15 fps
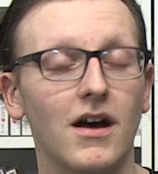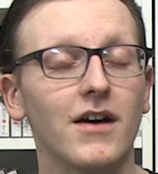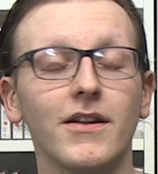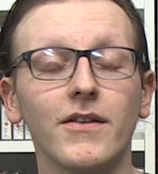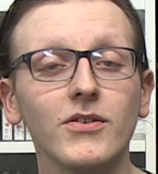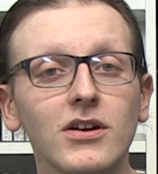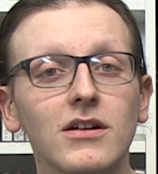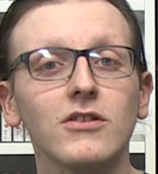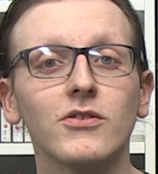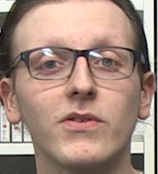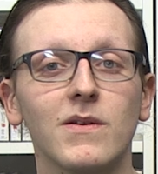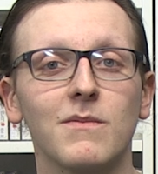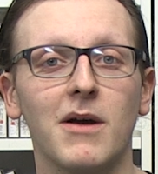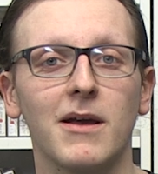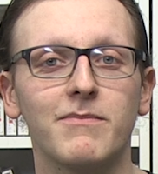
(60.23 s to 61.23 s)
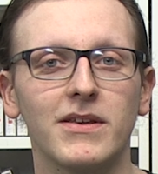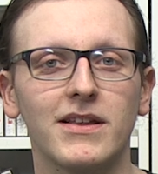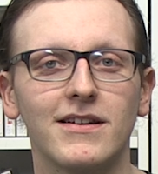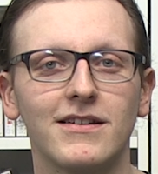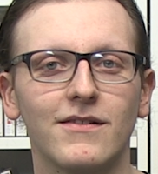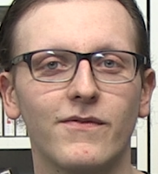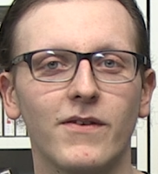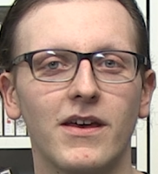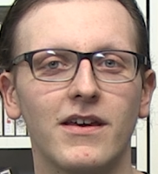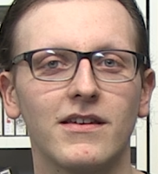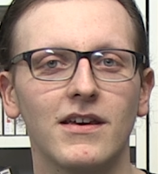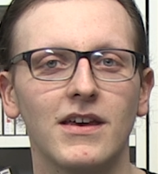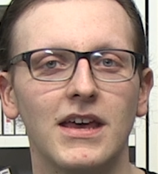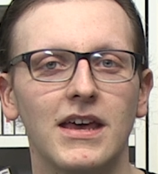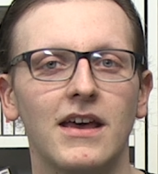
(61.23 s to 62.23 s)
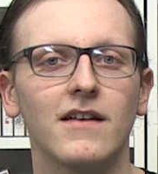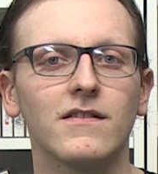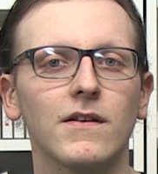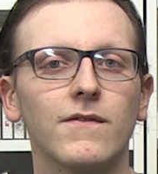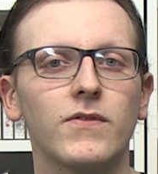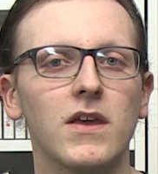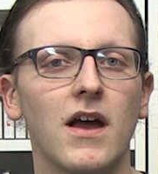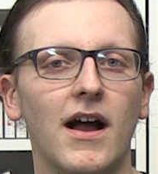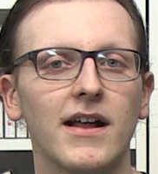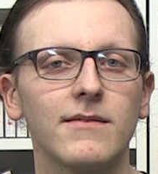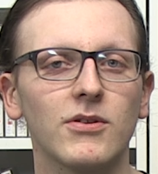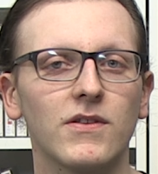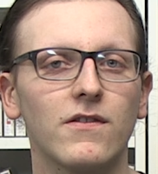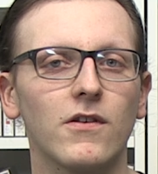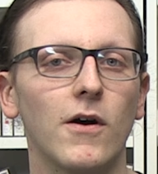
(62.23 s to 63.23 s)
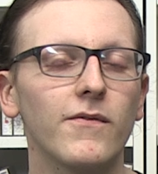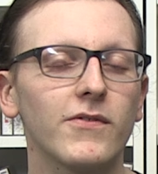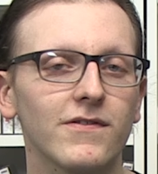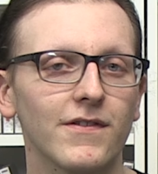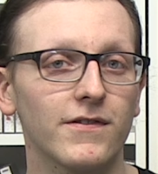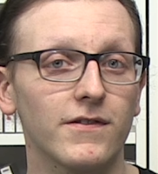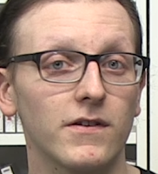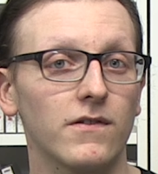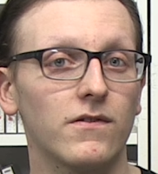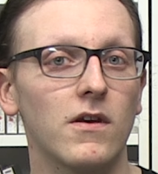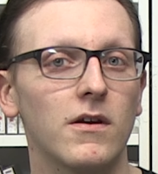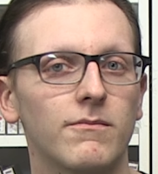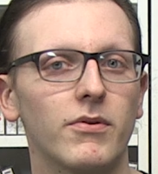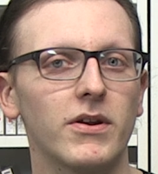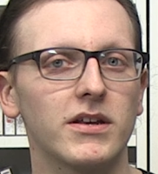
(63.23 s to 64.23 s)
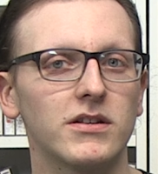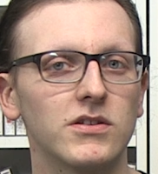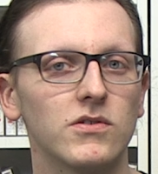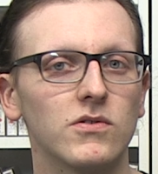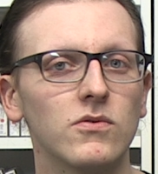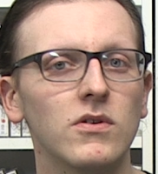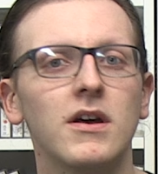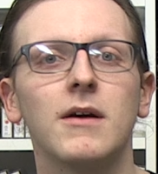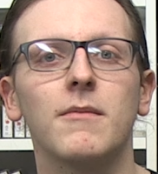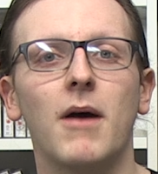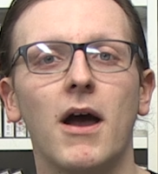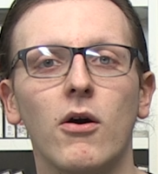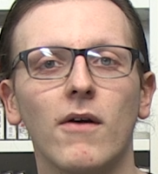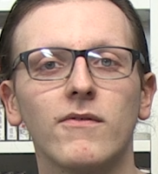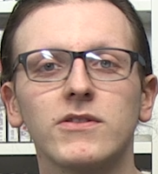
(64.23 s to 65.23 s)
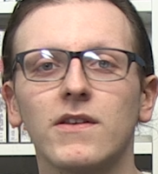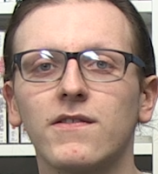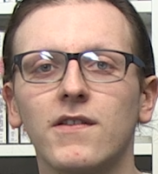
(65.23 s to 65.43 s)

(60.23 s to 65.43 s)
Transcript: Another clue that you might be getting a fake is if the item itself is listed as brand new, however the